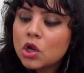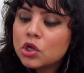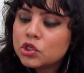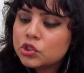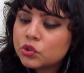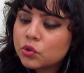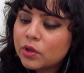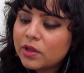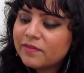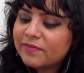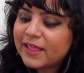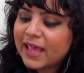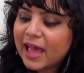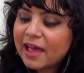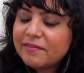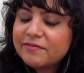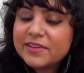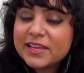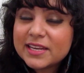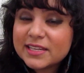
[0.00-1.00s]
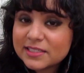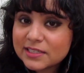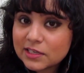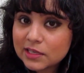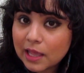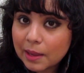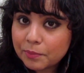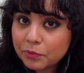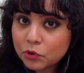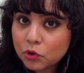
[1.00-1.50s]
So if they have Venus in
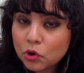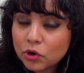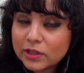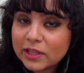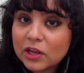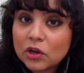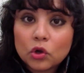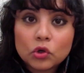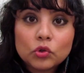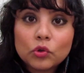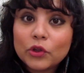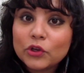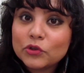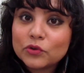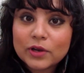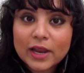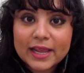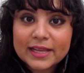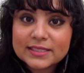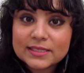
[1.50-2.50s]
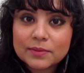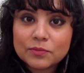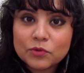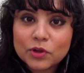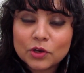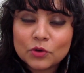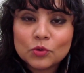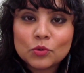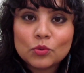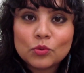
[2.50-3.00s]
Capricorn, they're not going to like
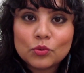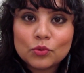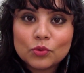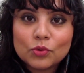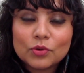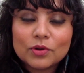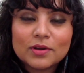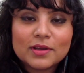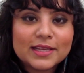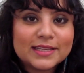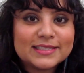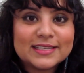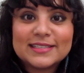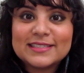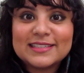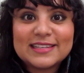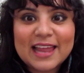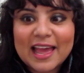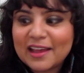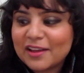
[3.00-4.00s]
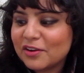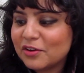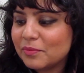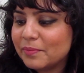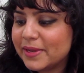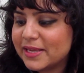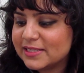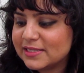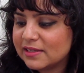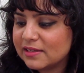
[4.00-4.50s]
someone who is a slacker,
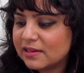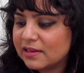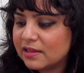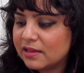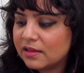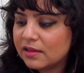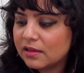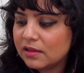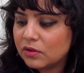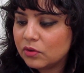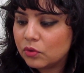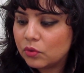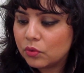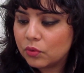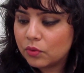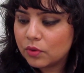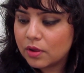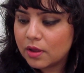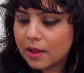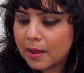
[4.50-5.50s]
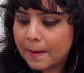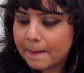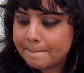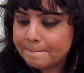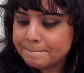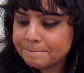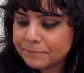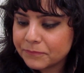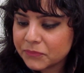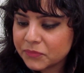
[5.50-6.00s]
basically, you
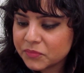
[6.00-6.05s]
know,